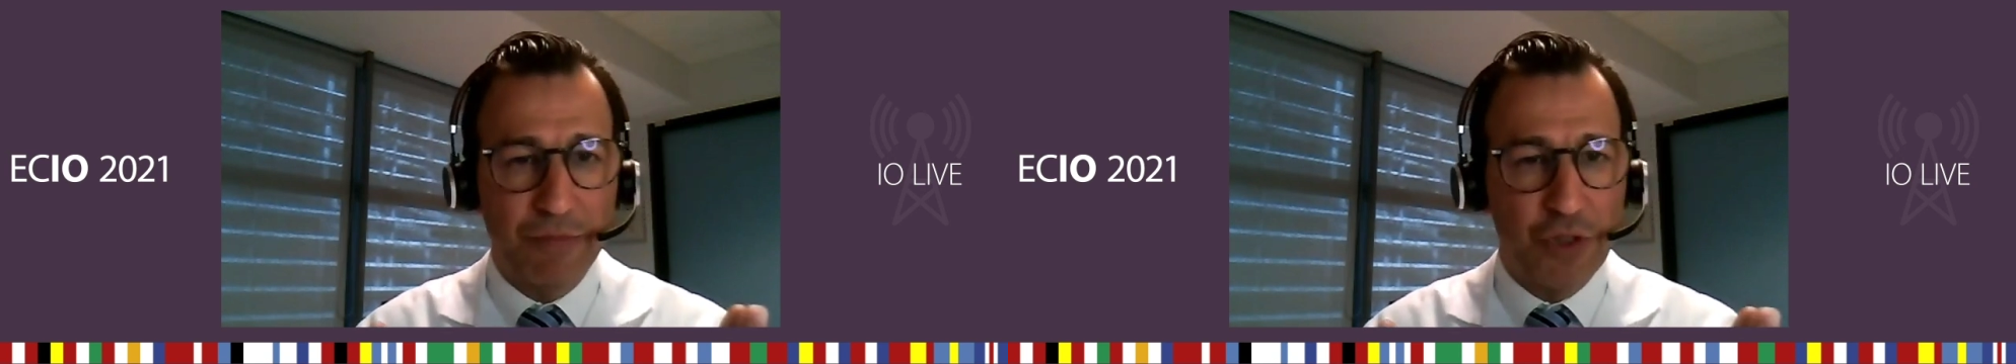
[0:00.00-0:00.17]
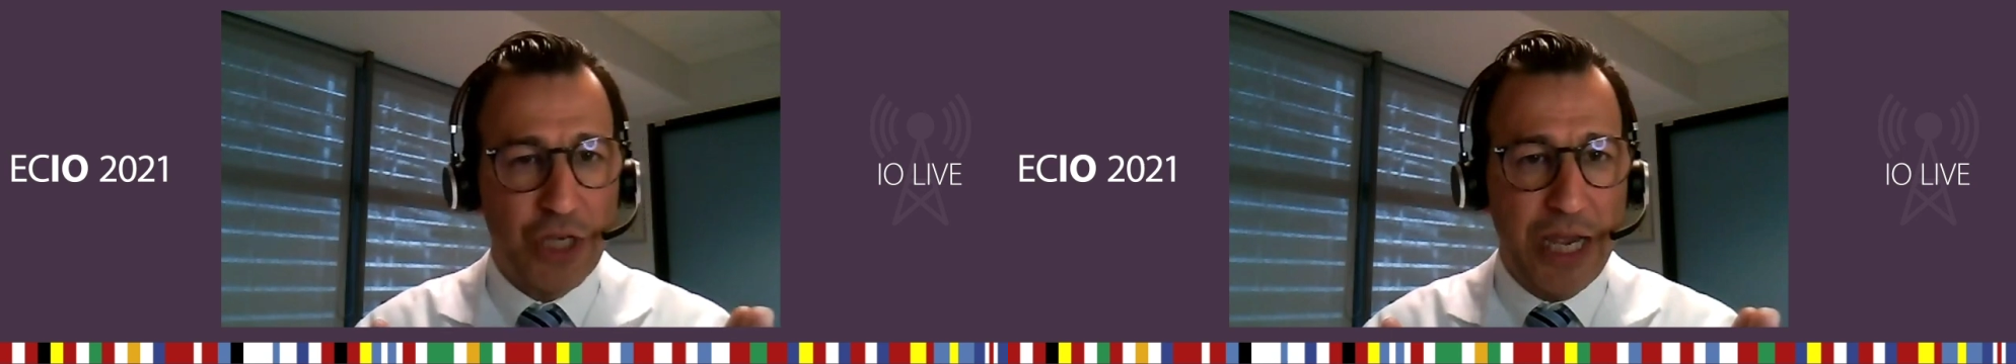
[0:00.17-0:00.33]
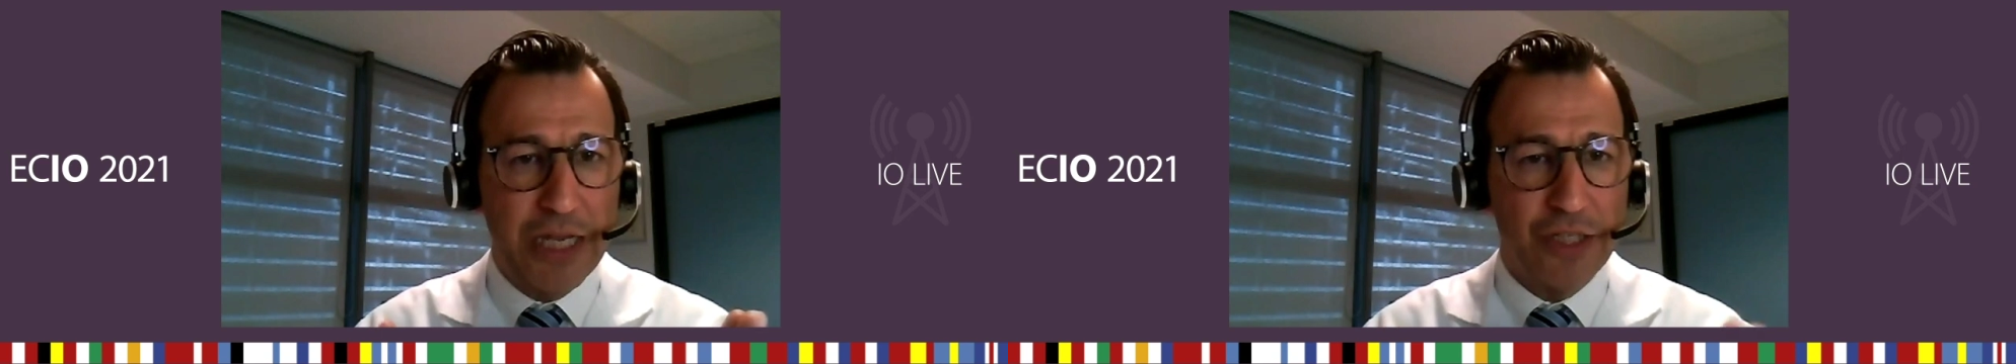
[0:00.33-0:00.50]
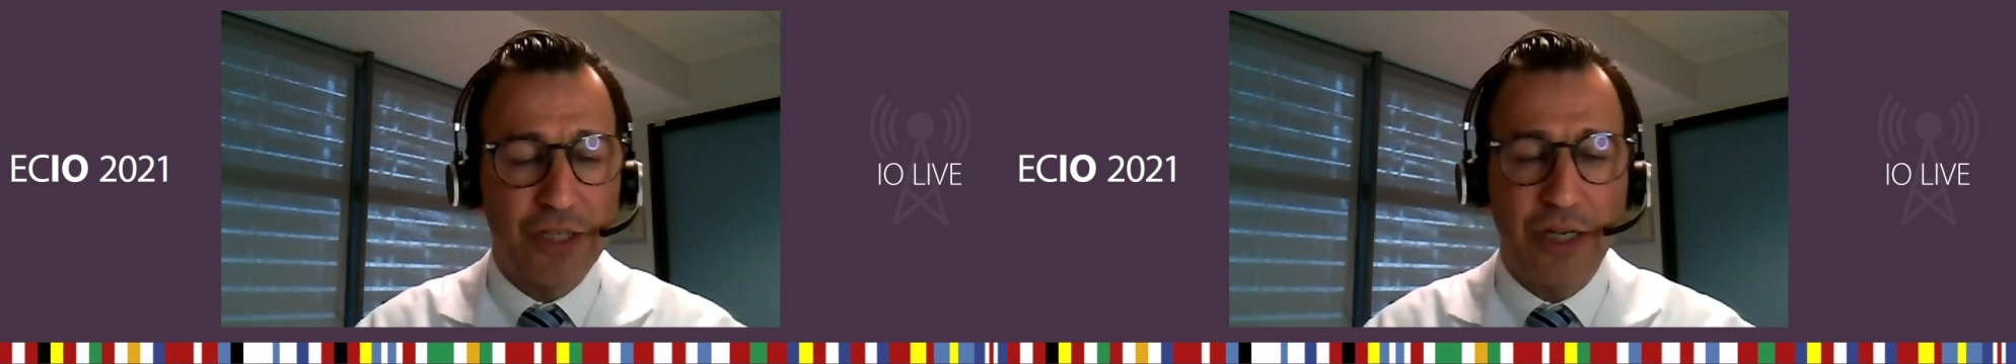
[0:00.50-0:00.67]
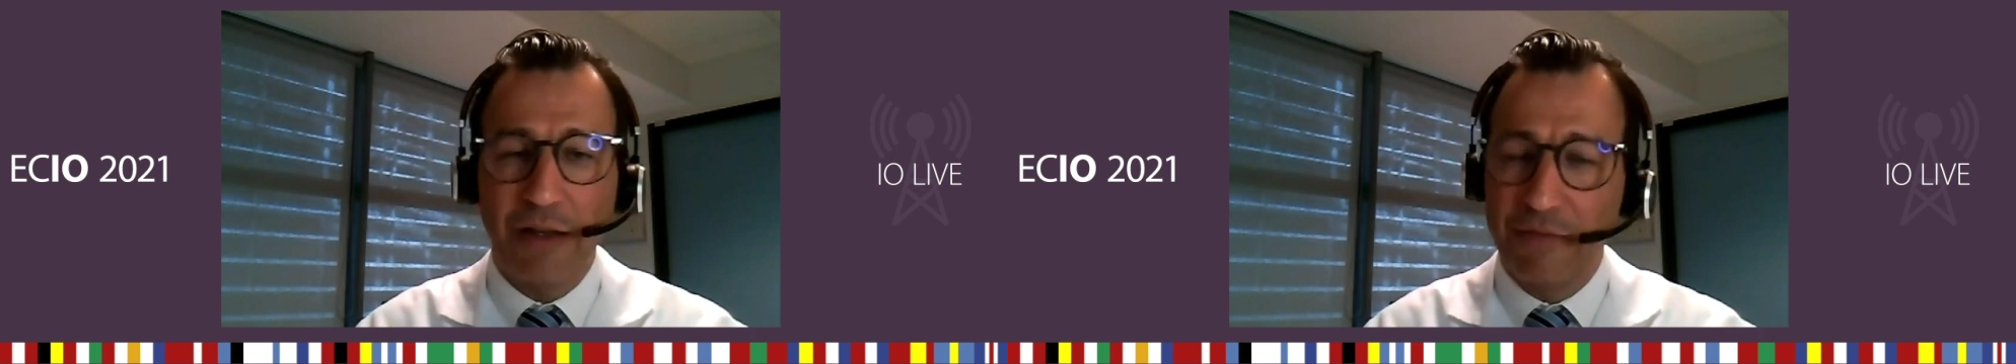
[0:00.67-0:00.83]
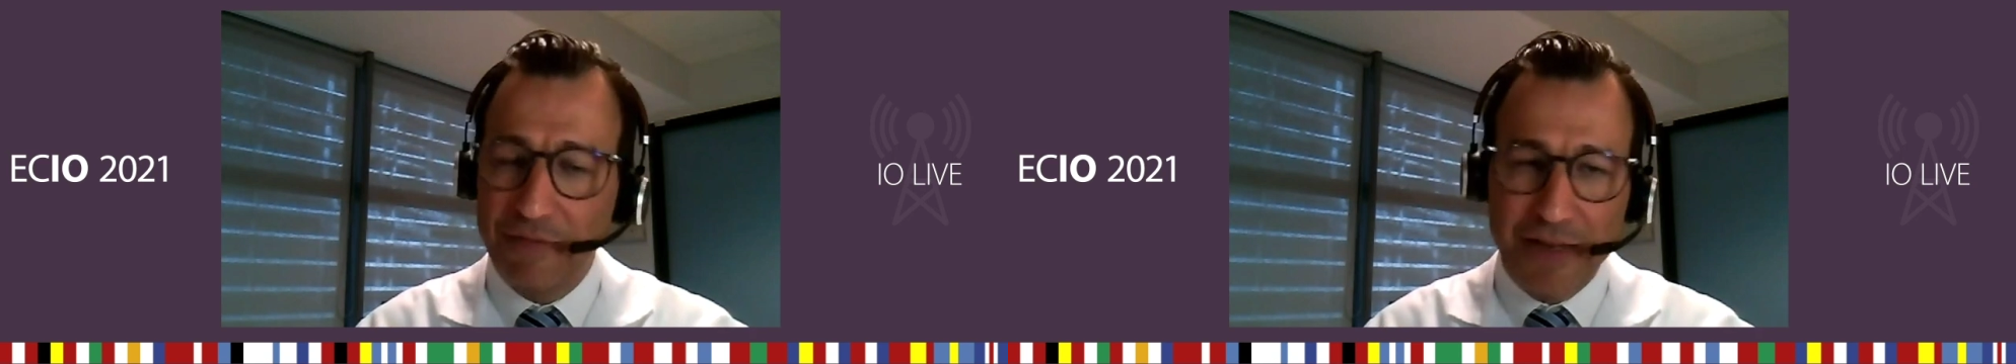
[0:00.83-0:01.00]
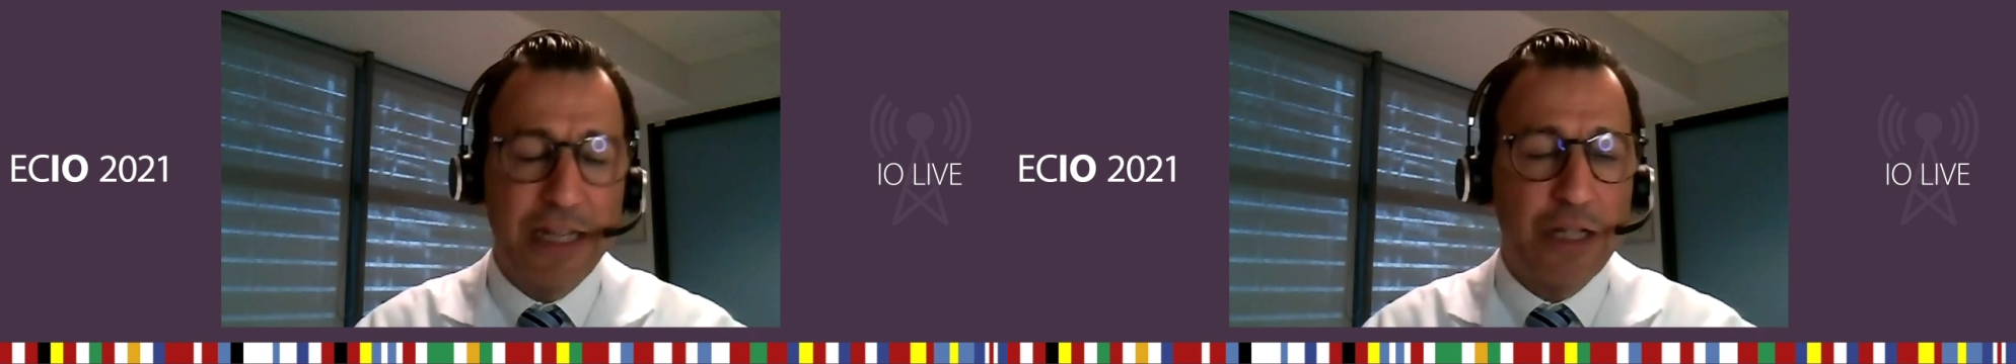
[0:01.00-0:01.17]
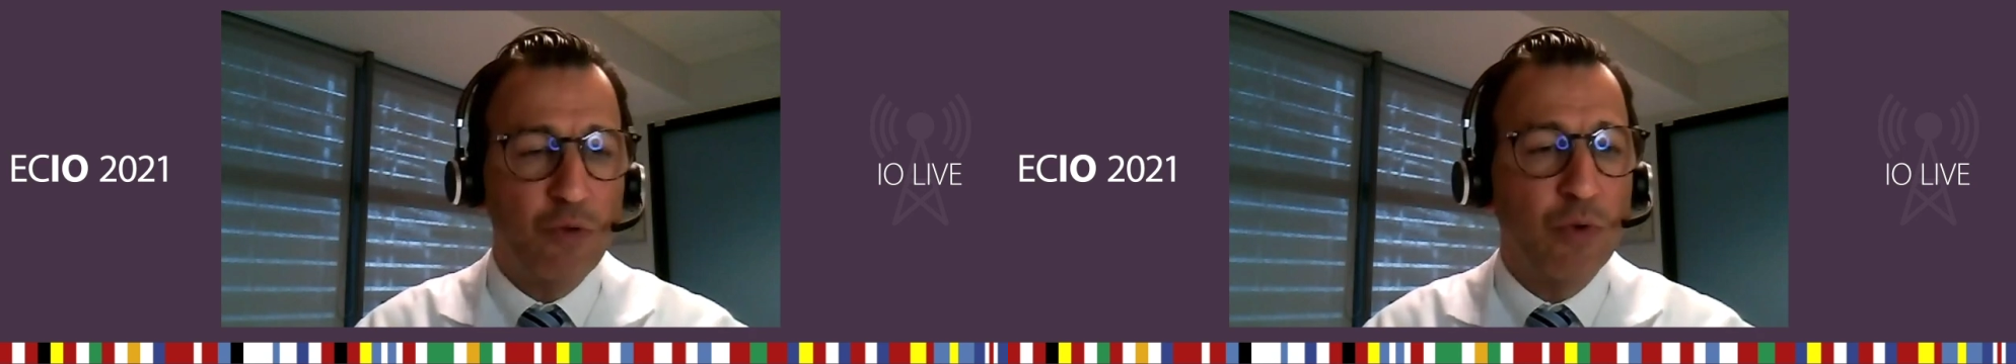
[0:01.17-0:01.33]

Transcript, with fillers: change, we need